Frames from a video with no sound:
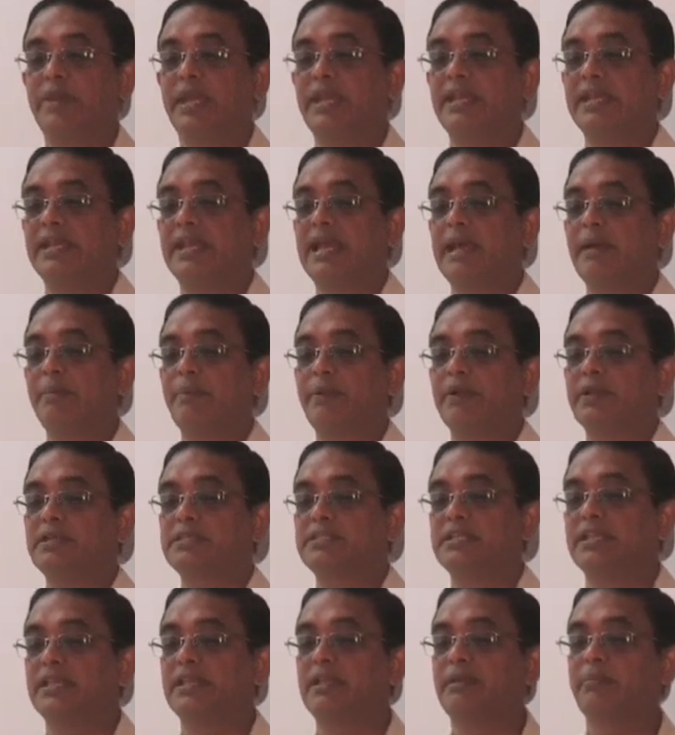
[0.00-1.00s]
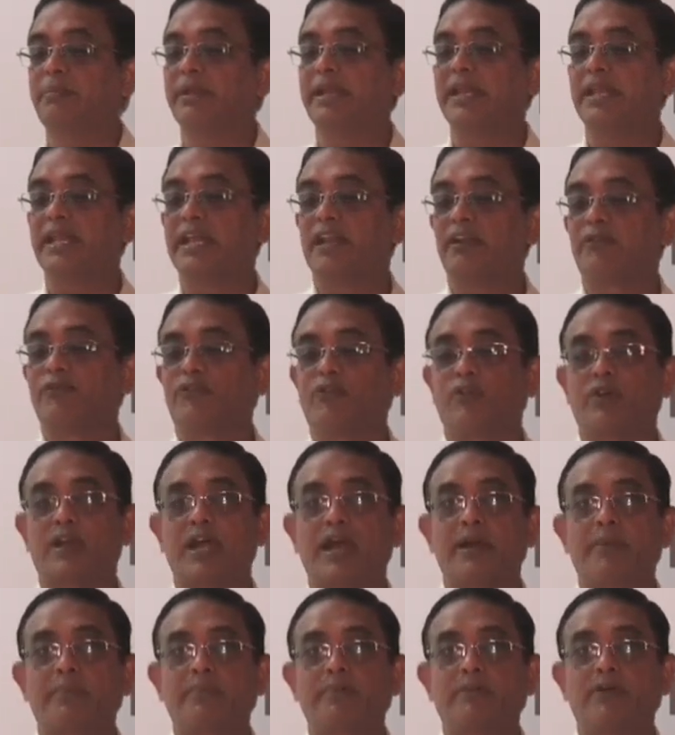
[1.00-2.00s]
pain happens in the medial
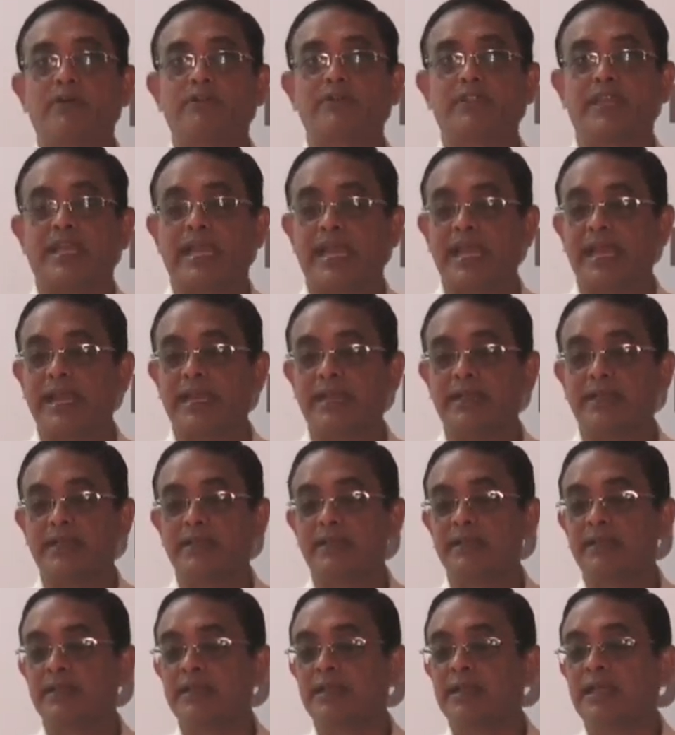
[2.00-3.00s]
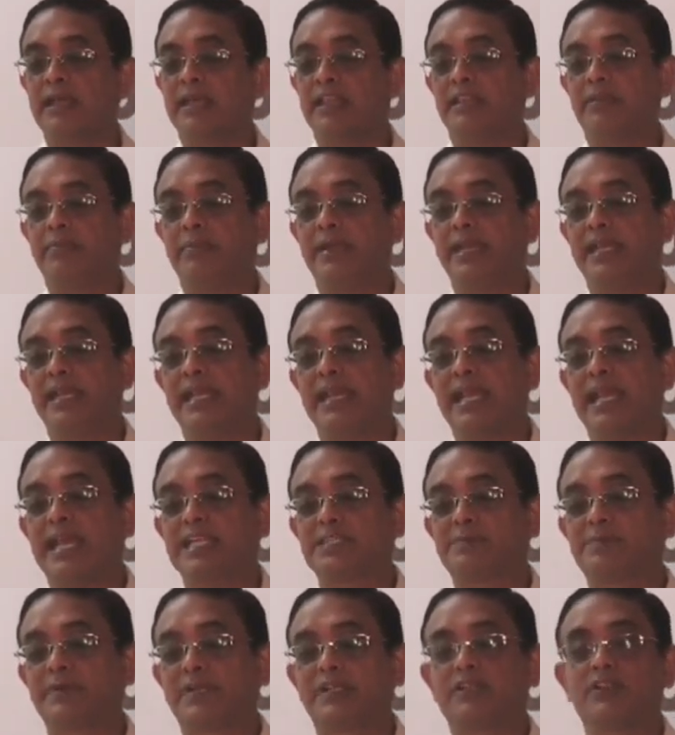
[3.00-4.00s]
forearm of the hand, the medial
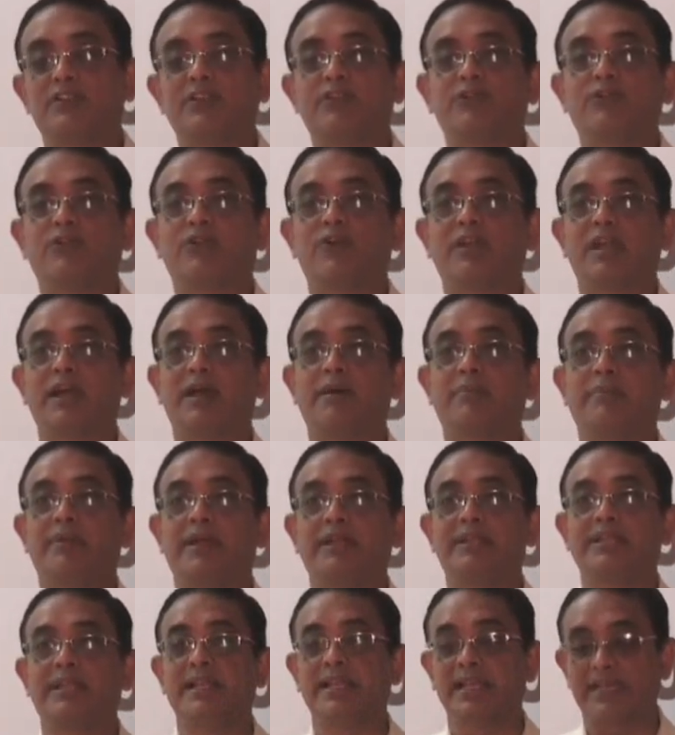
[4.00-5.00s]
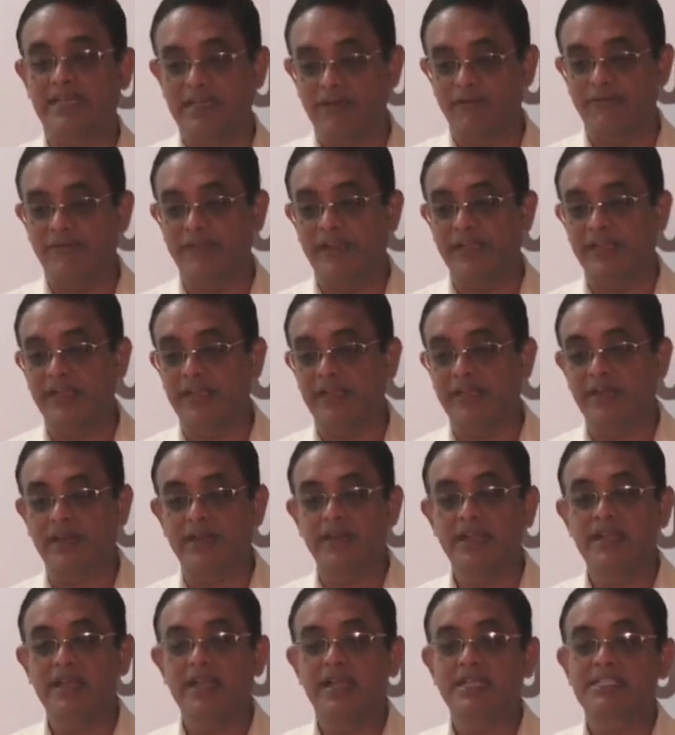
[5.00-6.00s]
aspect of the forearm and the little
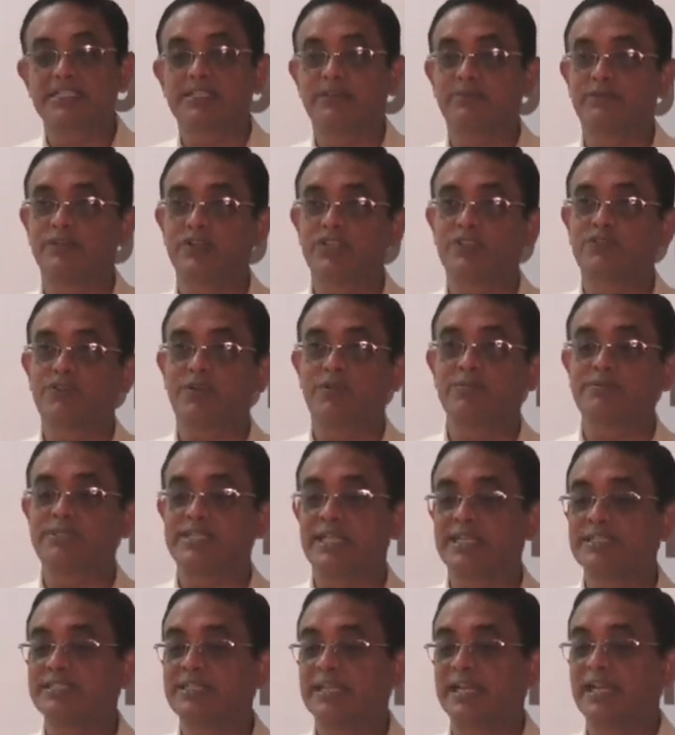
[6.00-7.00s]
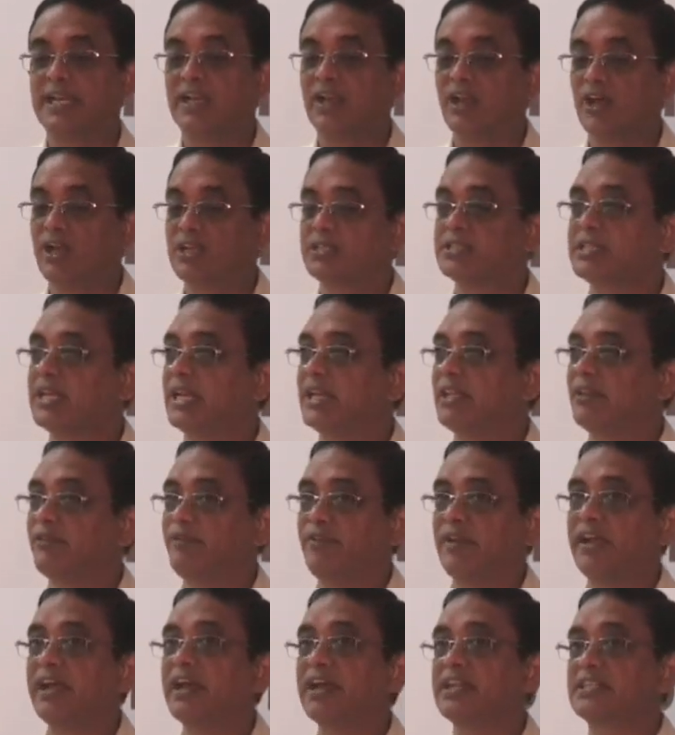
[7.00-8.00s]
finger suffers from sensory loss and the
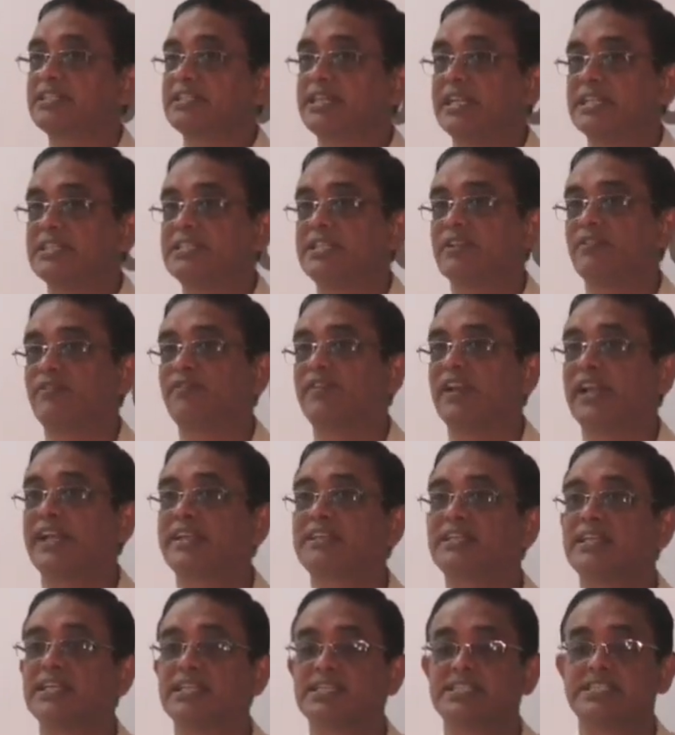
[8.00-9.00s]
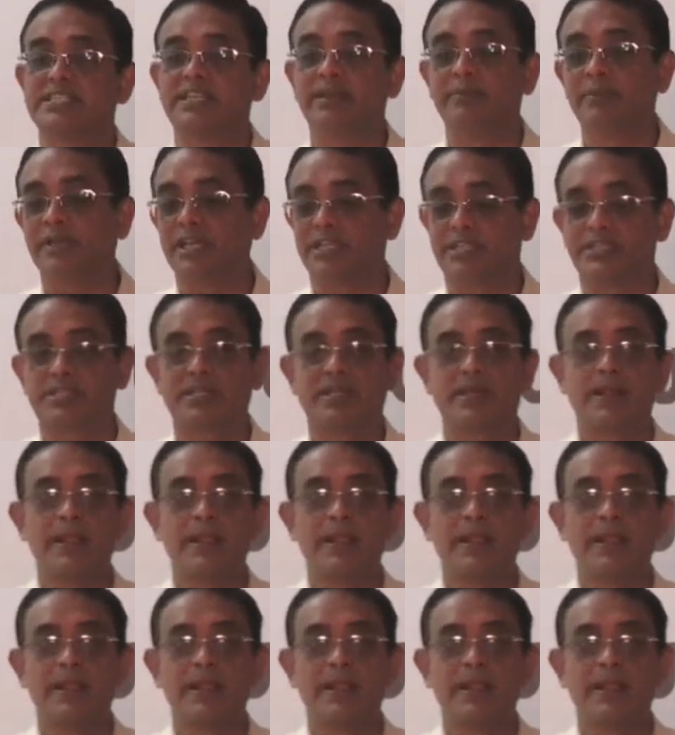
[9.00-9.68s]
finger stretch reflex is diminished.